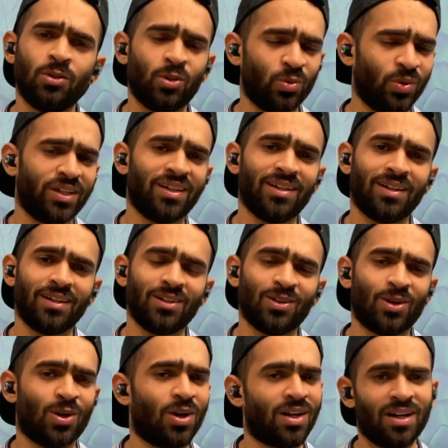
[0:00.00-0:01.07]
doing
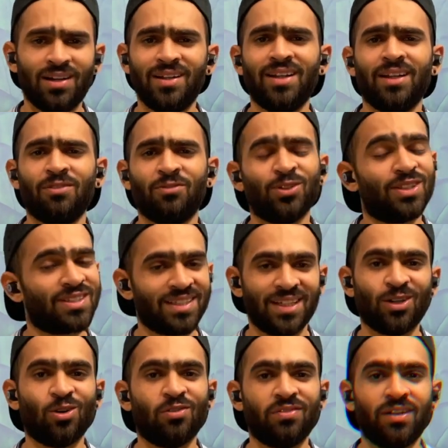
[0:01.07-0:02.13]
or hunting for the
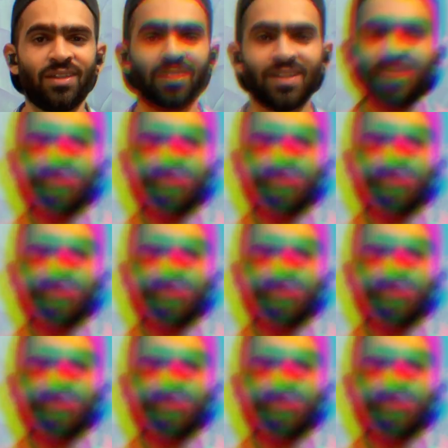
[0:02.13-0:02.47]
sake of it,